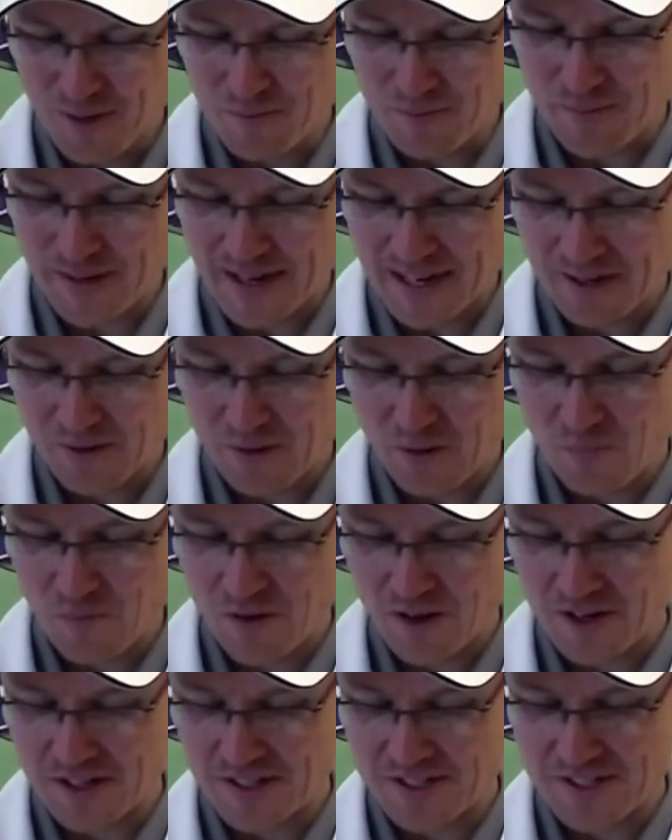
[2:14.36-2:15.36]
band,
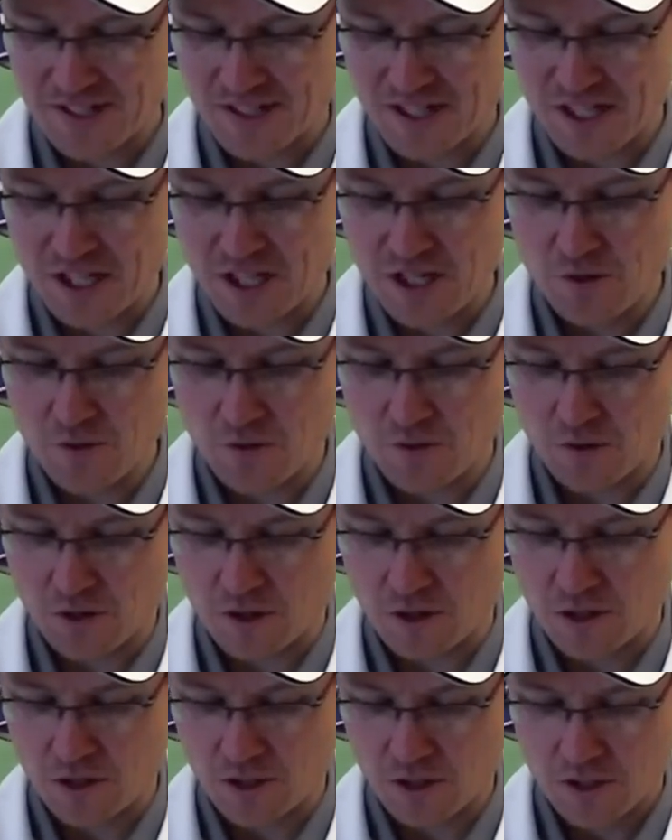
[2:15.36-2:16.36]
we're going to
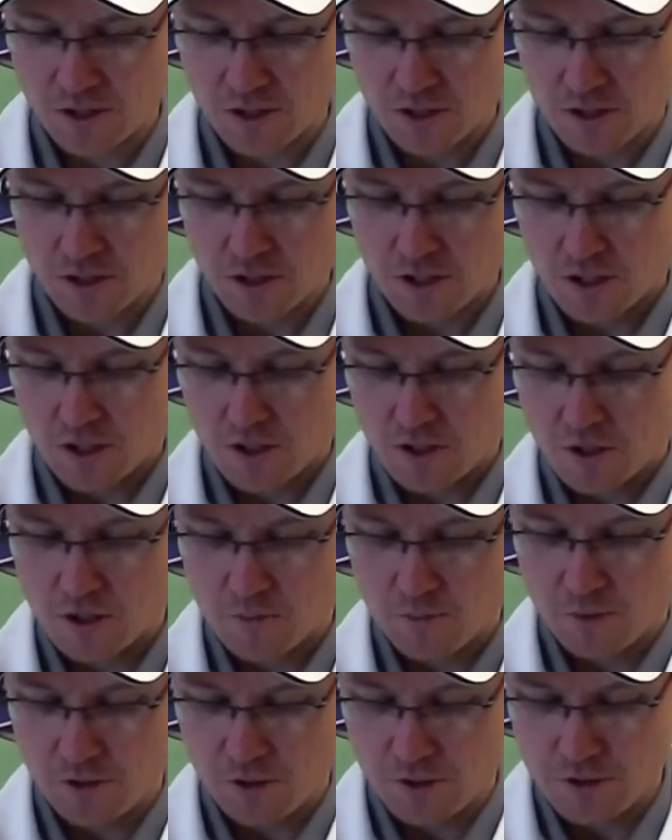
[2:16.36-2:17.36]
secure our
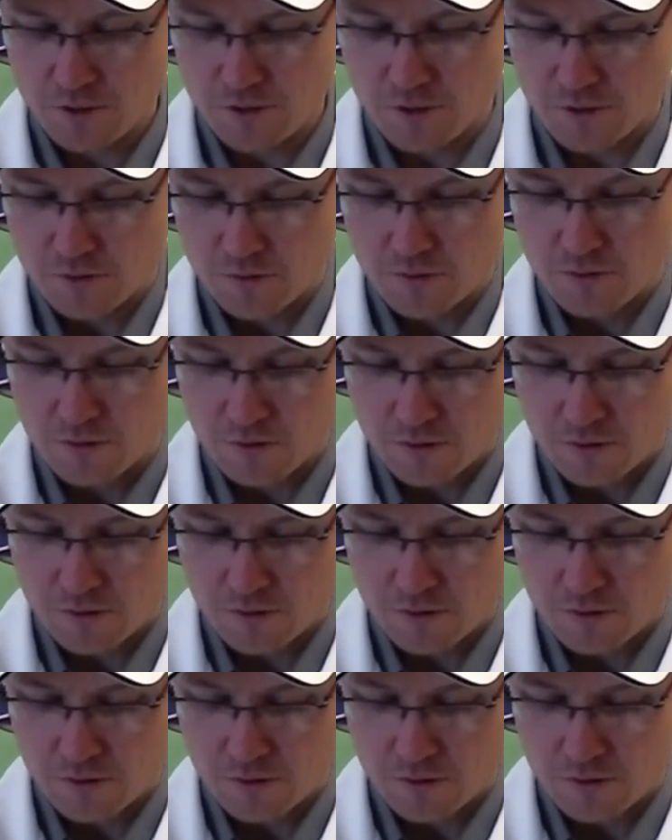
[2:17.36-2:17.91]
balloon